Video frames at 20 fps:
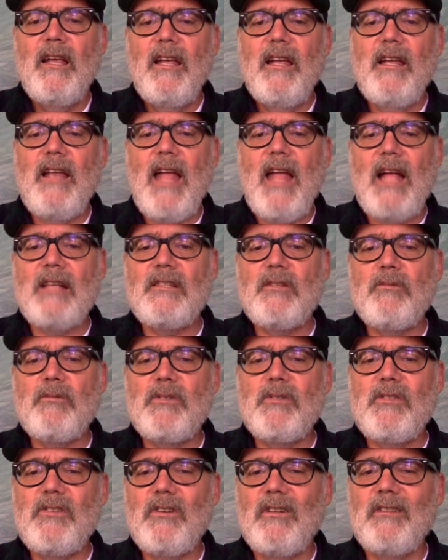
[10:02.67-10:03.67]
And as a
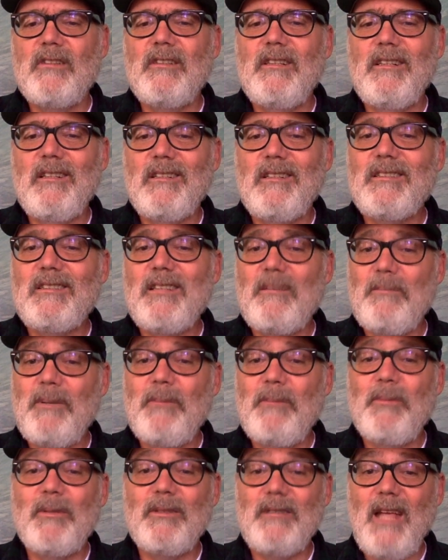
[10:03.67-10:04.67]
result, some
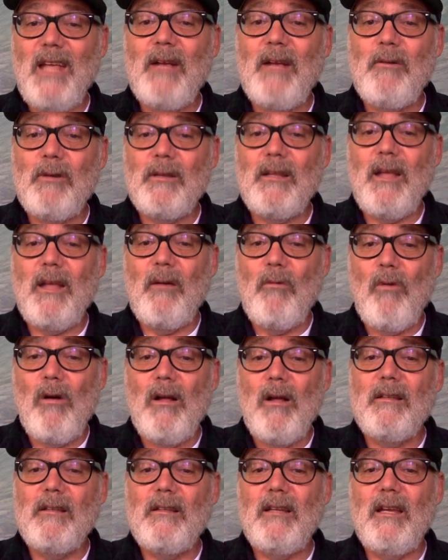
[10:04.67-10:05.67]
people take what they want,